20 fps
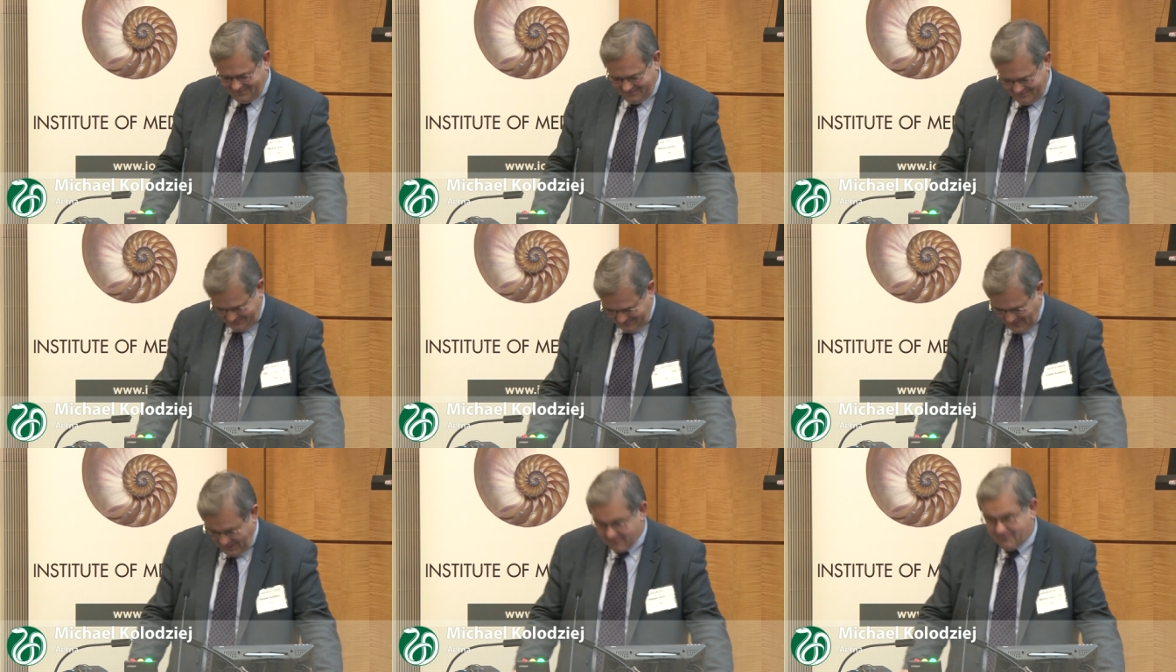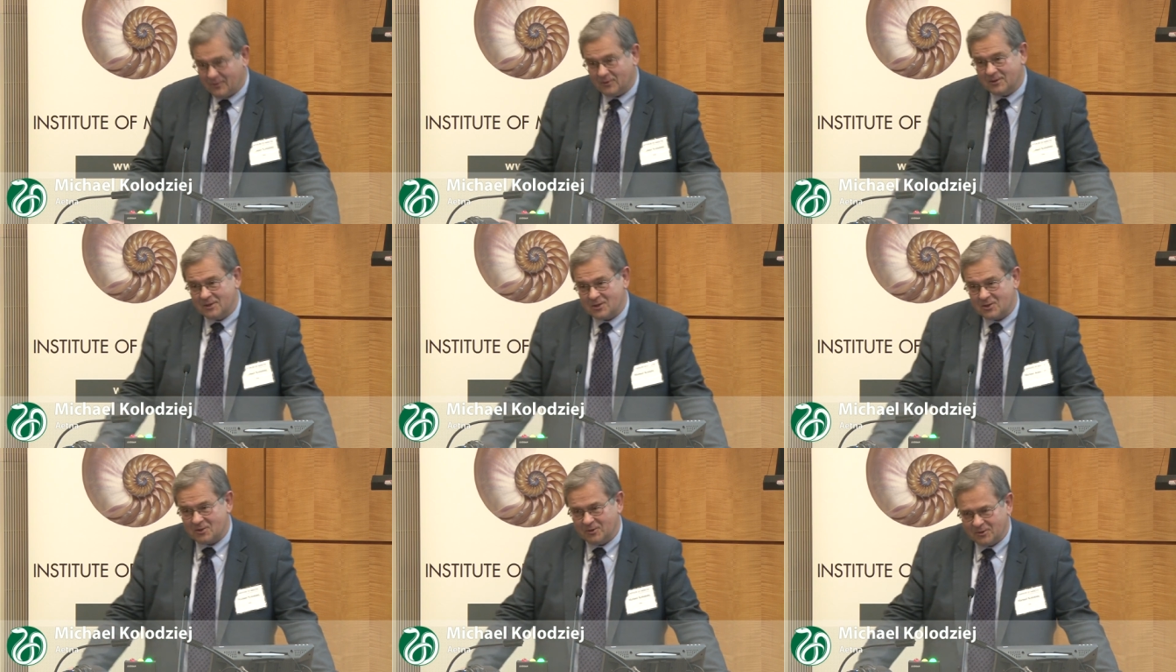In full
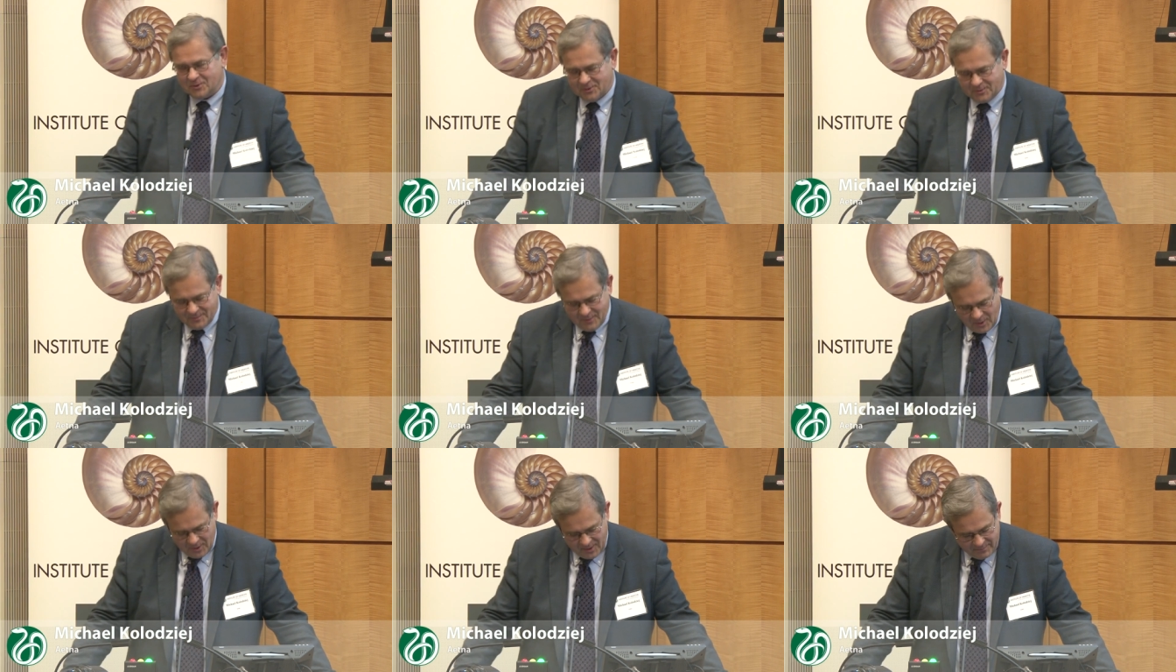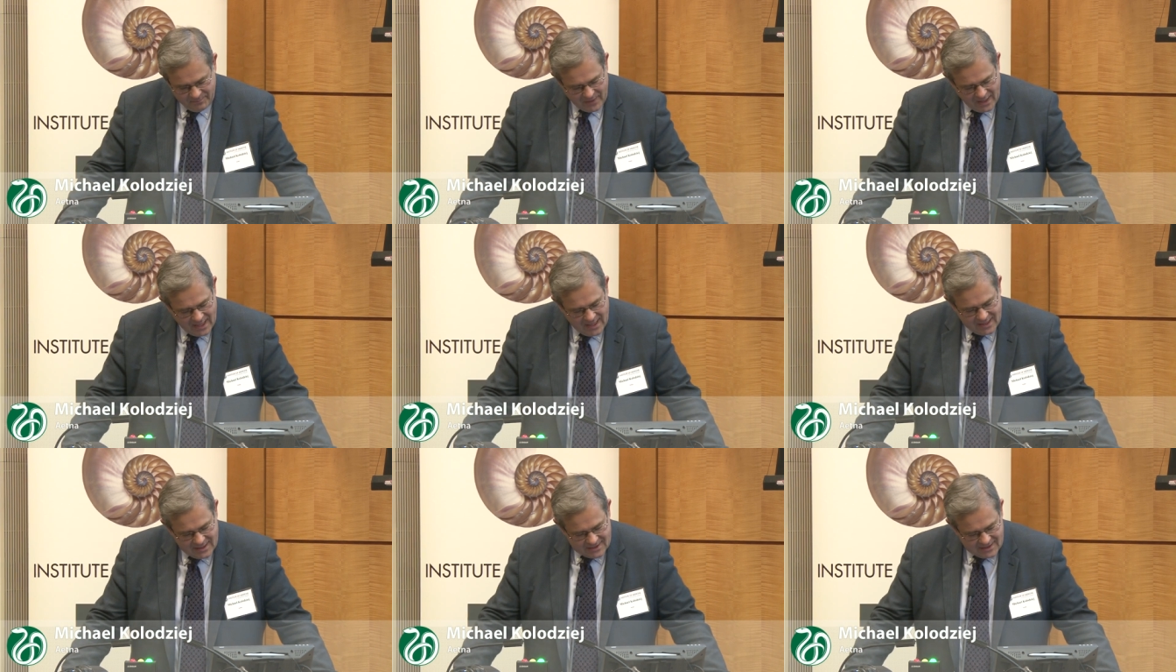disclosure. Okay.
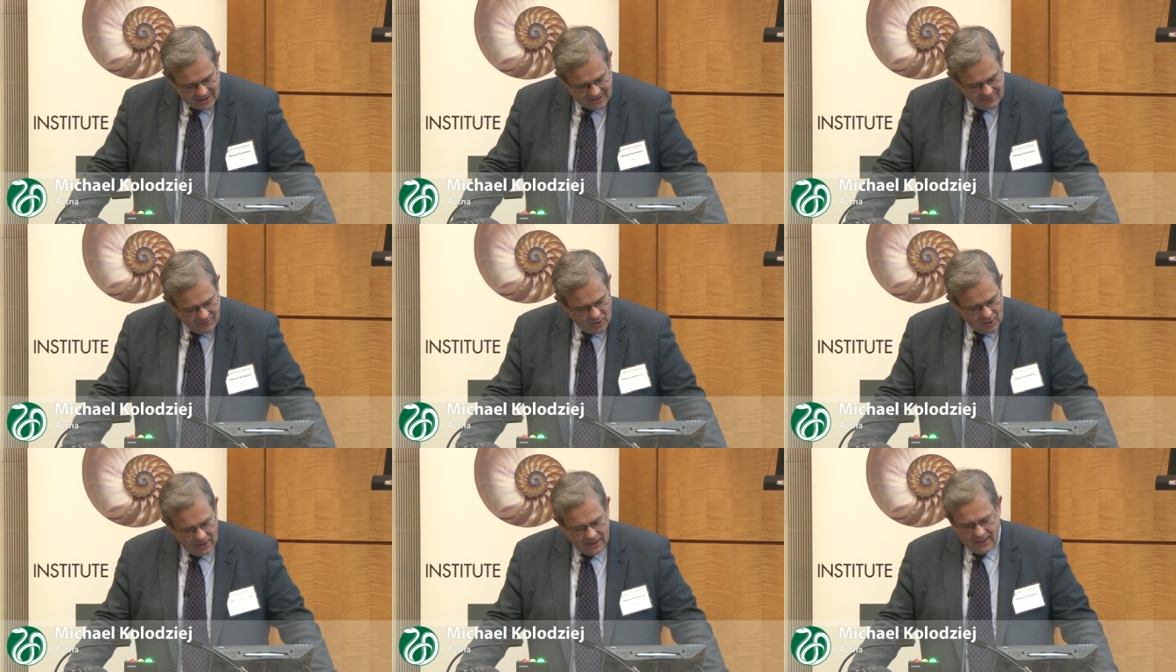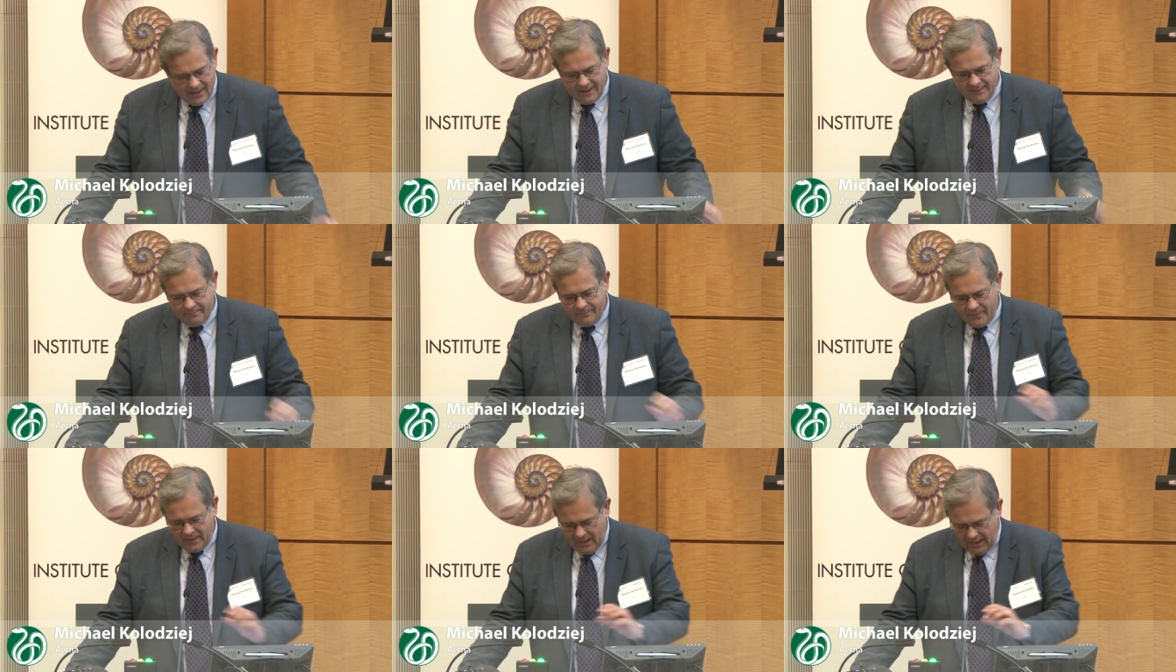Second of all,
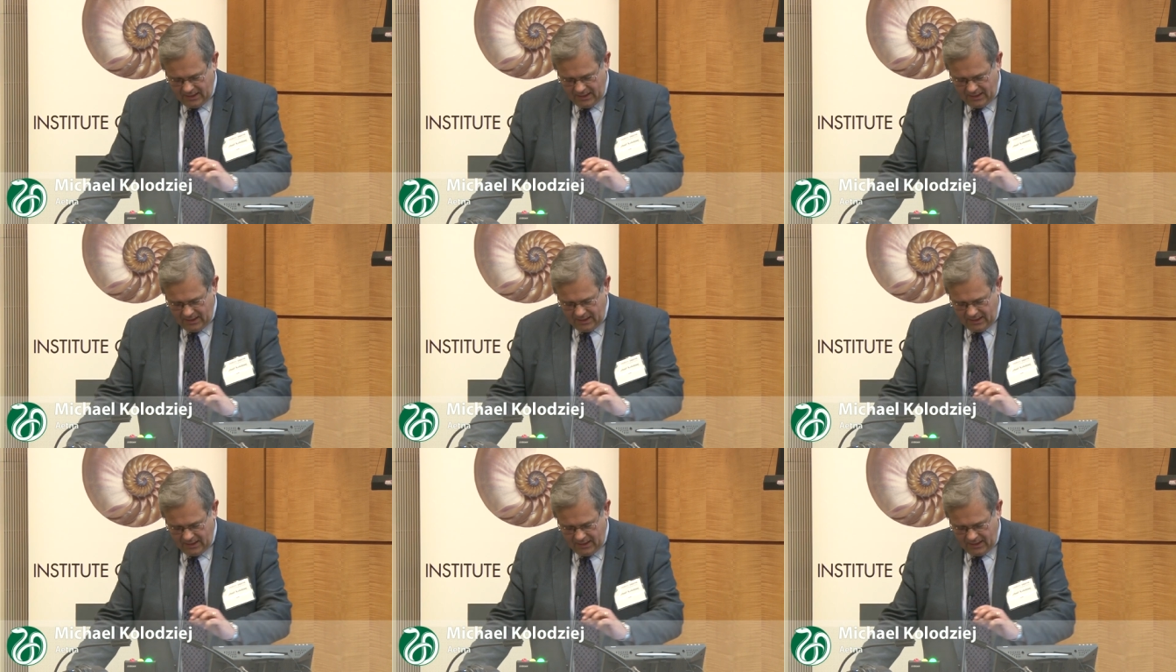um,